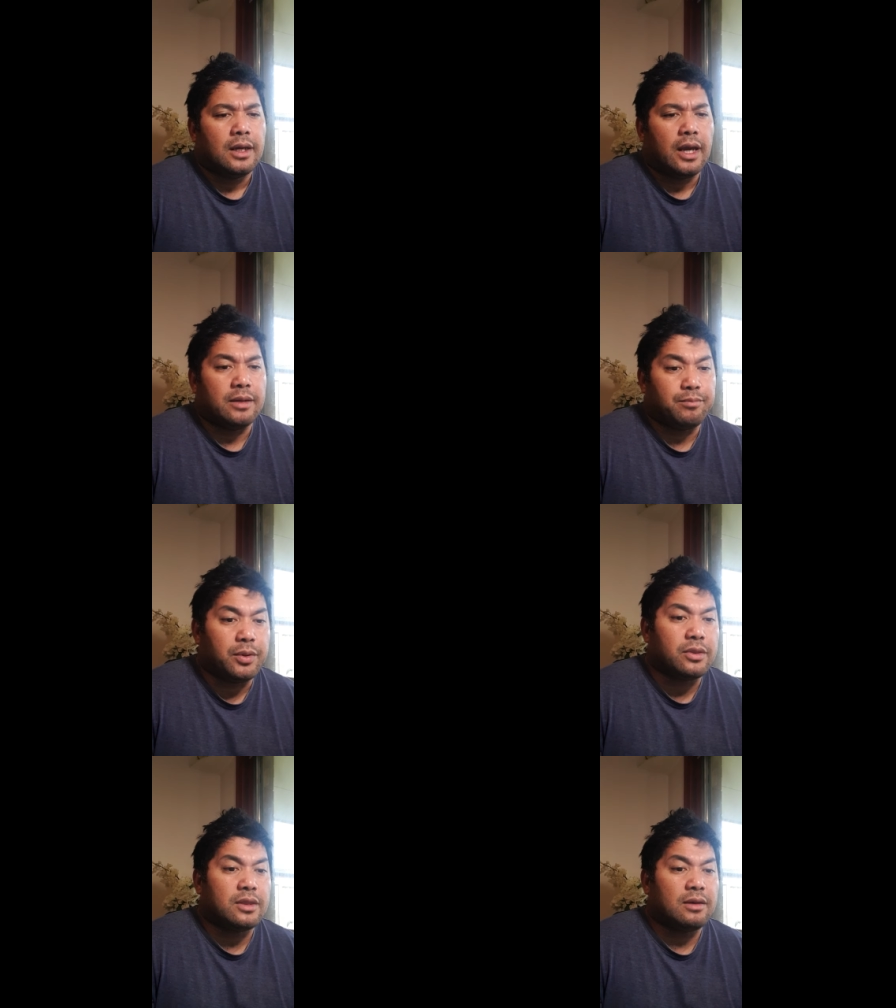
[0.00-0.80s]
and
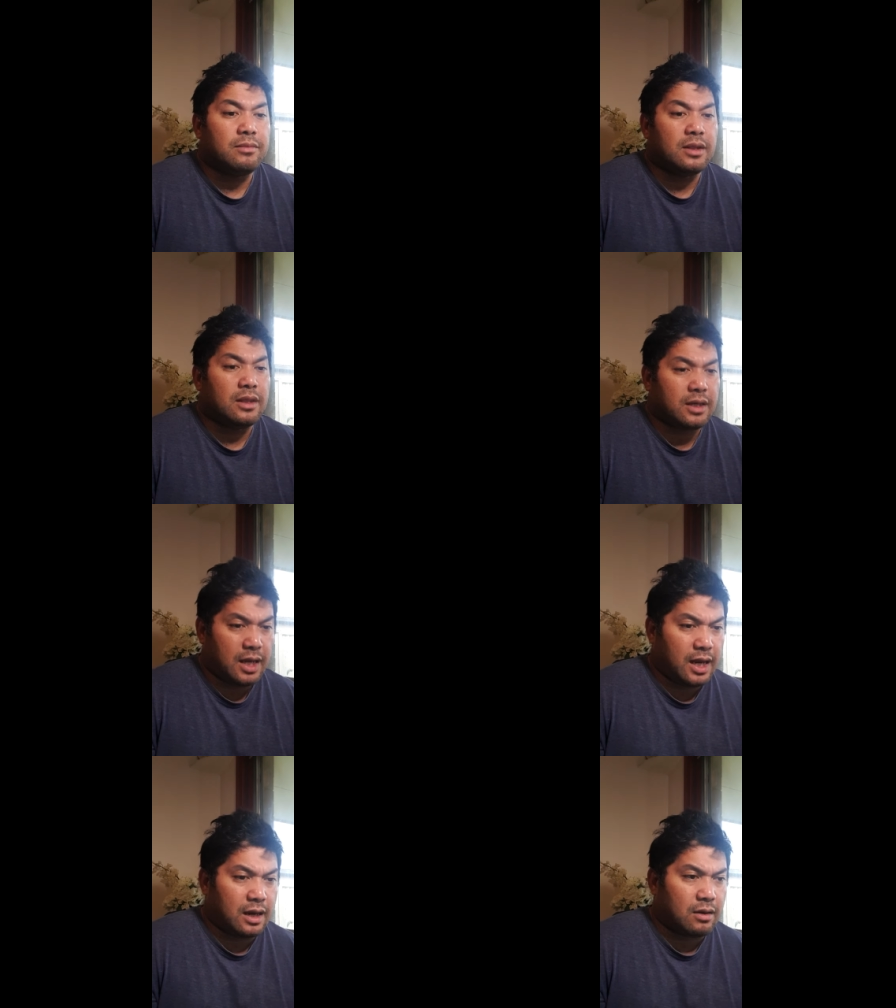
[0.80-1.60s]
put them in the
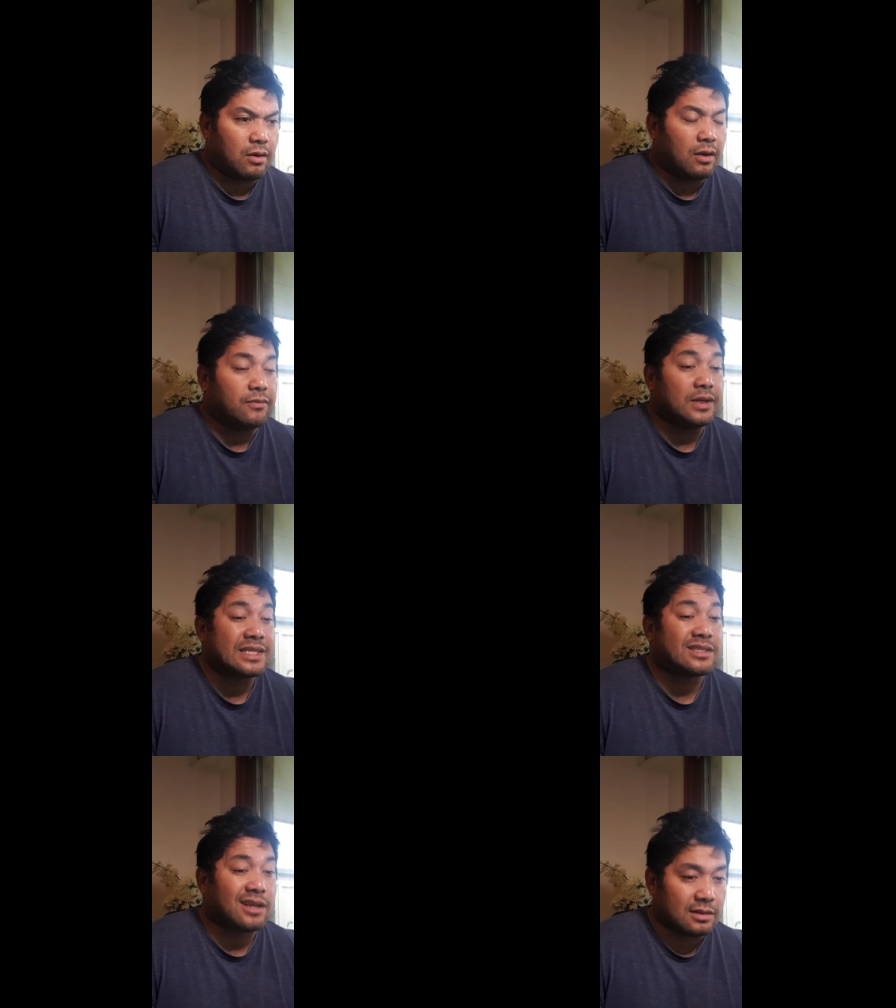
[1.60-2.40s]
care of his
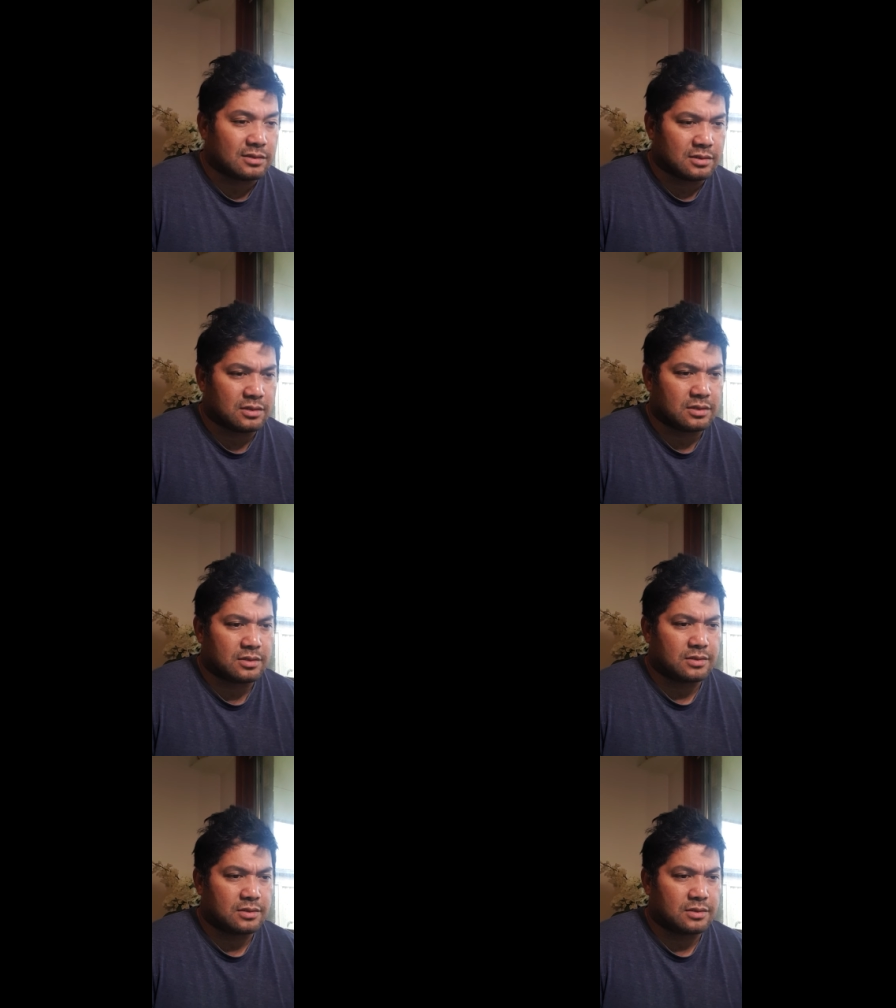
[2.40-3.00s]
sons.